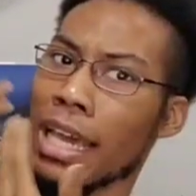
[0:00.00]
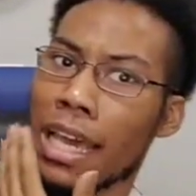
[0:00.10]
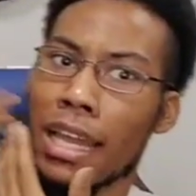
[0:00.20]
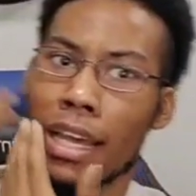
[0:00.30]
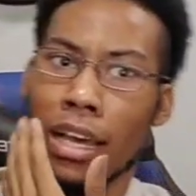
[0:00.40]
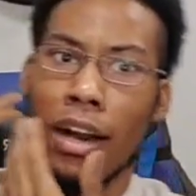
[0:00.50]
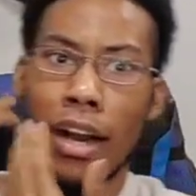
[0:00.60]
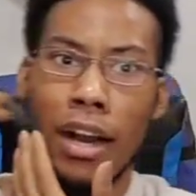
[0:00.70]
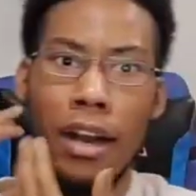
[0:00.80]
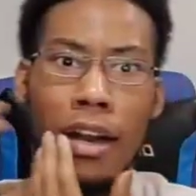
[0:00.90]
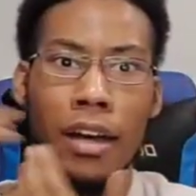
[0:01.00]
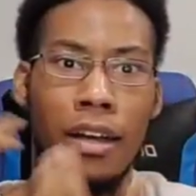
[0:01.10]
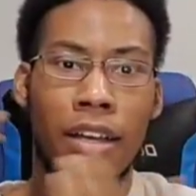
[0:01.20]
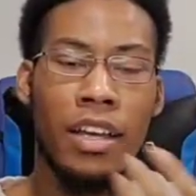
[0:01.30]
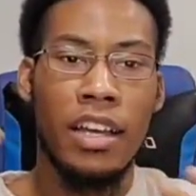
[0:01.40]
hit!
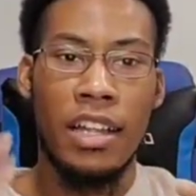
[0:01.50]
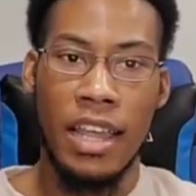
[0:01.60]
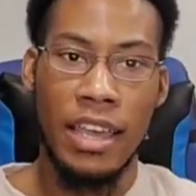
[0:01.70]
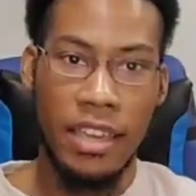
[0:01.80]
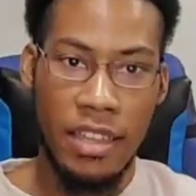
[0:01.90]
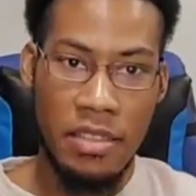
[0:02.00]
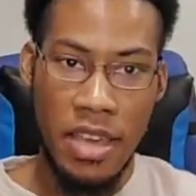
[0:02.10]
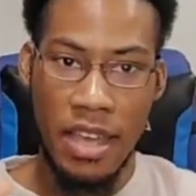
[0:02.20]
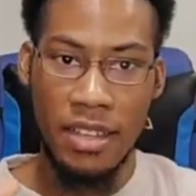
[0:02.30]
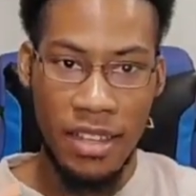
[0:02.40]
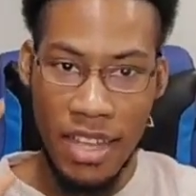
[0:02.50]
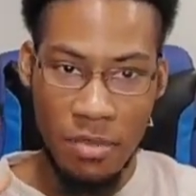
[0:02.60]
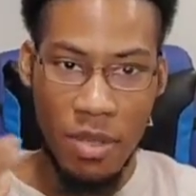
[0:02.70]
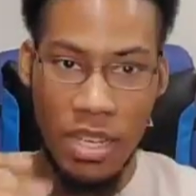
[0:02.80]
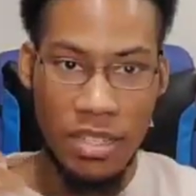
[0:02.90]
Like,
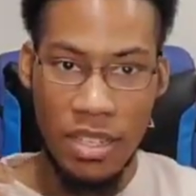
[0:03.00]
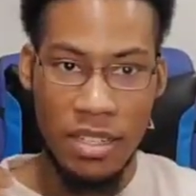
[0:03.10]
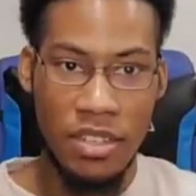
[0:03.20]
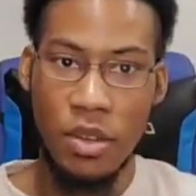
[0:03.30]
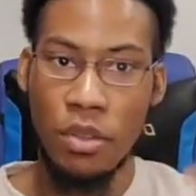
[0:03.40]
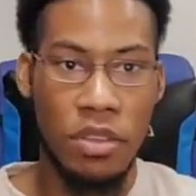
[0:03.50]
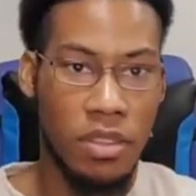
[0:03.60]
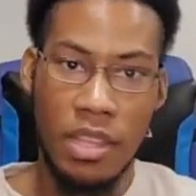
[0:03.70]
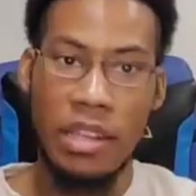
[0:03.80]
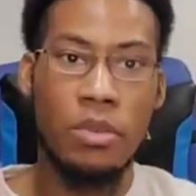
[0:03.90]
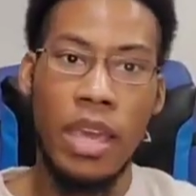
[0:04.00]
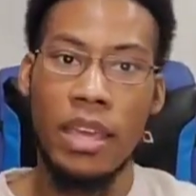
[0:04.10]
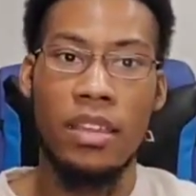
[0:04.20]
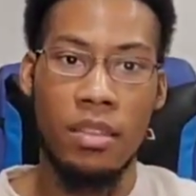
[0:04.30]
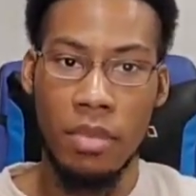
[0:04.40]
that's because they just know that you
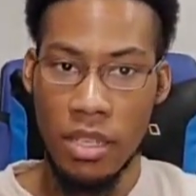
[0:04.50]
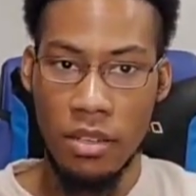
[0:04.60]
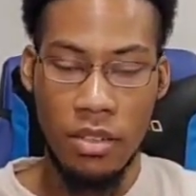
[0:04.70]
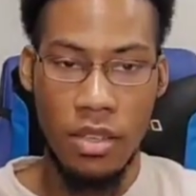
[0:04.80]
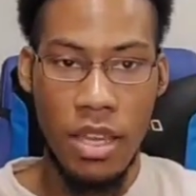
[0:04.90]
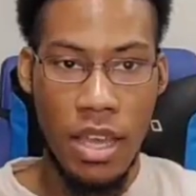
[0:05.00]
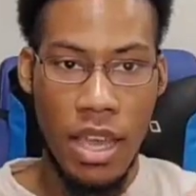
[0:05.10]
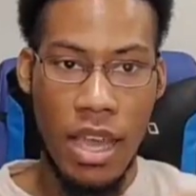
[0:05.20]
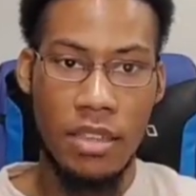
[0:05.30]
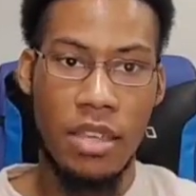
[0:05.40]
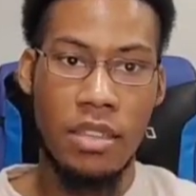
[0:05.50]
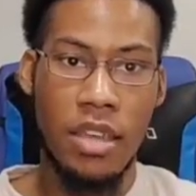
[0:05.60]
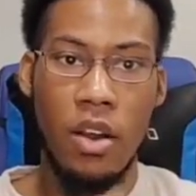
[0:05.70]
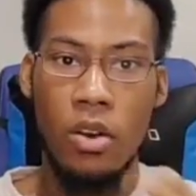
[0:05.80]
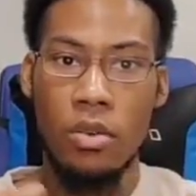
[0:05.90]
can't hit them legally. I think
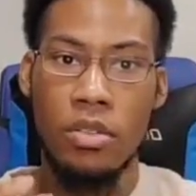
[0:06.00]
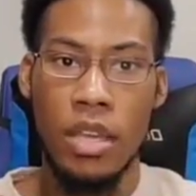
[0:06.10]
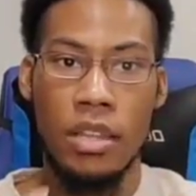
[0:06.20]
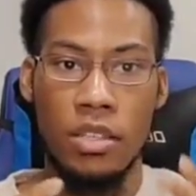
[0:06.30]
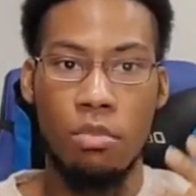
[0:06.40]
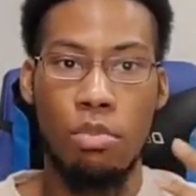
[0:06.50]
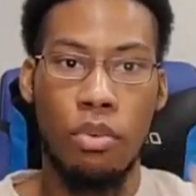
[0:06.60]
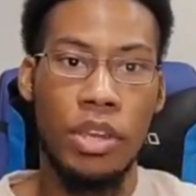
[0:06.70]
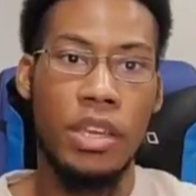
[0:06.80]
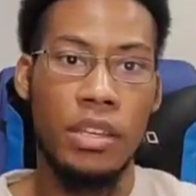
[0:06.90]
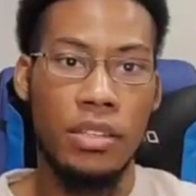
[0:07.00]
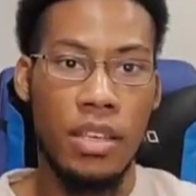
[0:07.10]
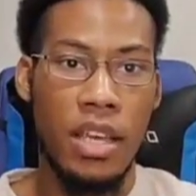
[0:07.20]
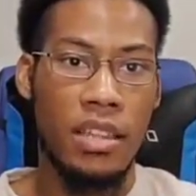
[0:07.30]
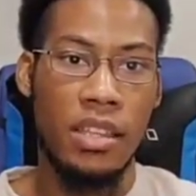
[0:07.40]
that whole thing just breeds
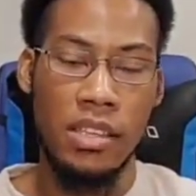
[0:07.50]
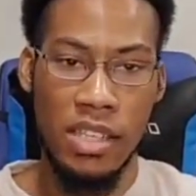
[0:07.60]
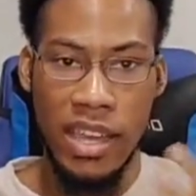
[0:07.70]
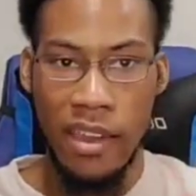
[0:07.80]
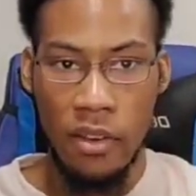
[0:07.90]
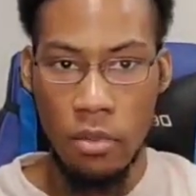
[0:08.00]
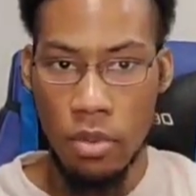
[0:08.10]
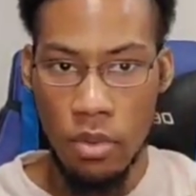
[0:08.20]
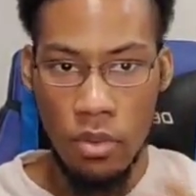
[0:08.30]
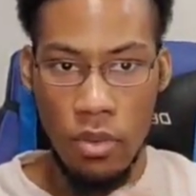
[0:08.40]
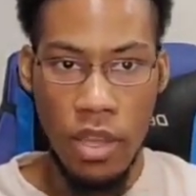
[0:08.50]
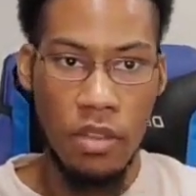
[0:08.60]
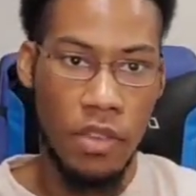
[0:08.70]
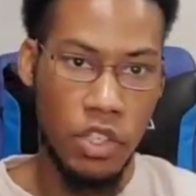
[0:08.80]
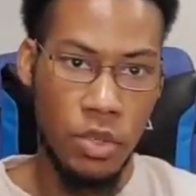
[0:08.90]
these terrible
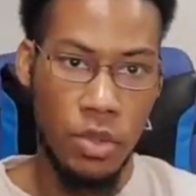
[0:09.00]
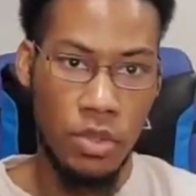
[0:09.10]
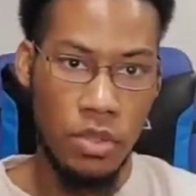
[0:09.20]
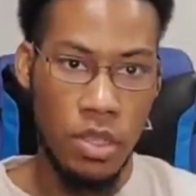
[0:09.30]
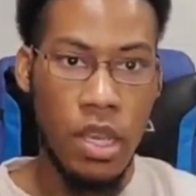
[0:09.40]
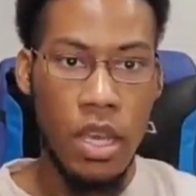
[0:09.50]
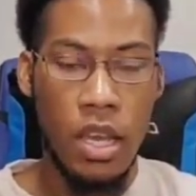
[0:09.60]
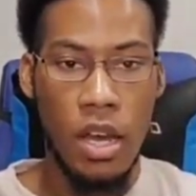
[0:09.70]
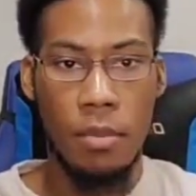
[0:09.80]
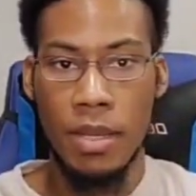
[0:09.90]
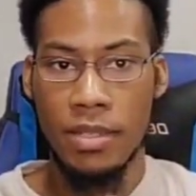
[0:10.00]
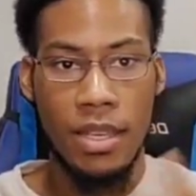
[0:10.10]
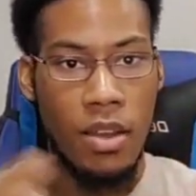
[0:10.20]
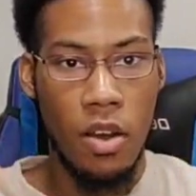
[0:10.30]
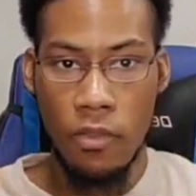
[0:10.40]
individuals. I'm not
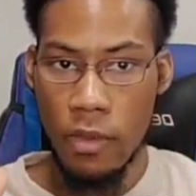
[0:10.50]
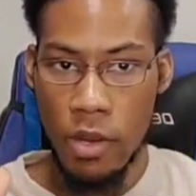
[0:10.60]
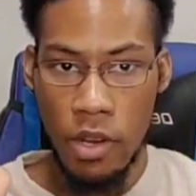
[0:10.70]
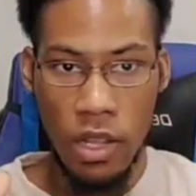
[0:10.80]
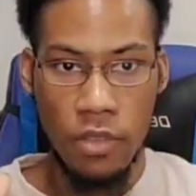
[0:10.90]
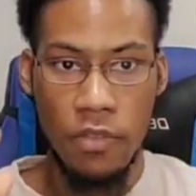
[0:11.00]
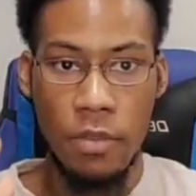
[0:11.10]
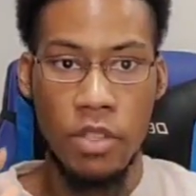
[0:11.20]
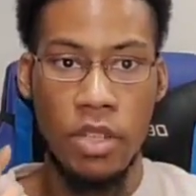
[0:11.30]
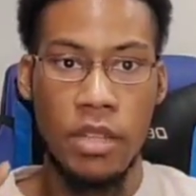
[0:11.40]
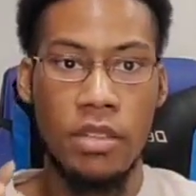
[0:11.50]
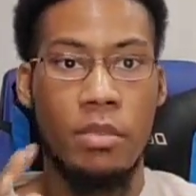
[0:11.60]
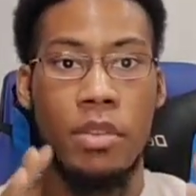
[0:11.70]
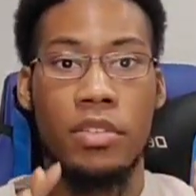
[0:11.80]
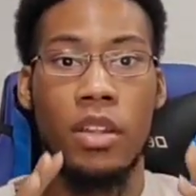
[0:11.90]
saying all females are like this,
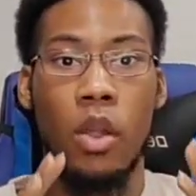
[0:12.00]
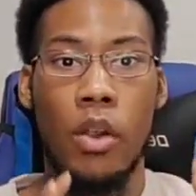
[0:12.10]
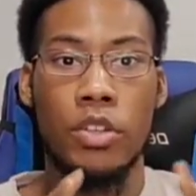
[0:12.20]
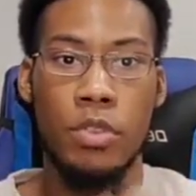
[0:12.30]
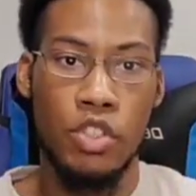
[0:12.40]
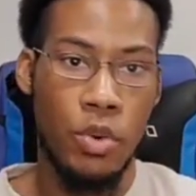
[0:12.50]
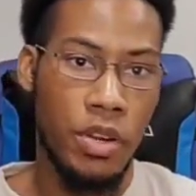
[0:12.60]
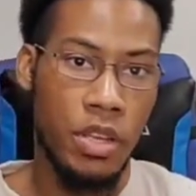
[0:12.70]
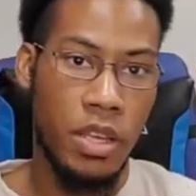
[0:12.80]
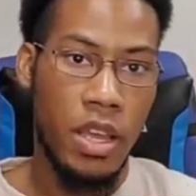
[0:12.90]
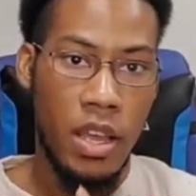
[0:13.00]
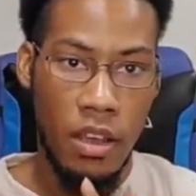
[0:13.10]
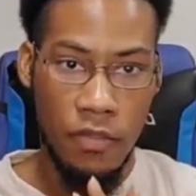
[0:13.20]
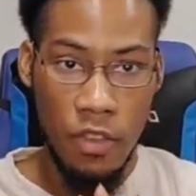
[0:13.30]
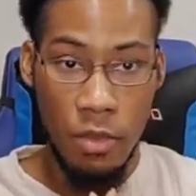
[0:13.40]
but there's a large majority
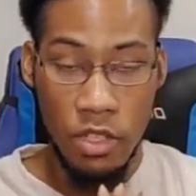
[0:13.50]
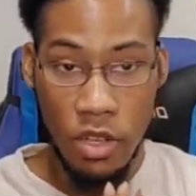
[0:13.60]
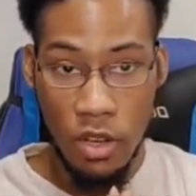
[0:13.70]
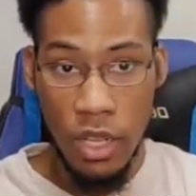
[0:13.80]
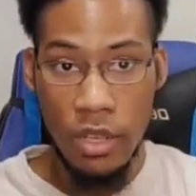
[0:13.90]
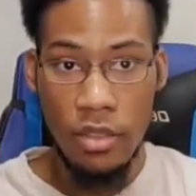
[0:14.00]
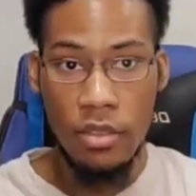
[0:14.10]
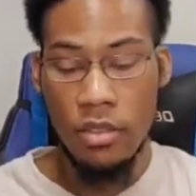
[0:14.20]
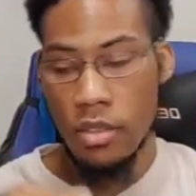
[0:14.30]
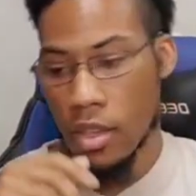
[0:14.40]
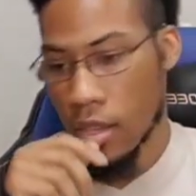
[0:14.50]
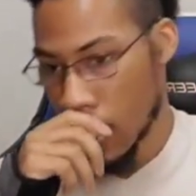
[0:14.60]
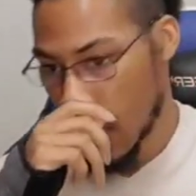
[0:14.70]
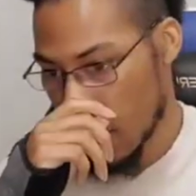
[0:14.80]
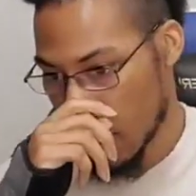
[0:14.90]
of females that are like this.
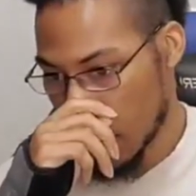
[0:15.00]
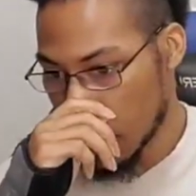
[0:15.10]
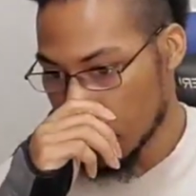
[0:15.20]
And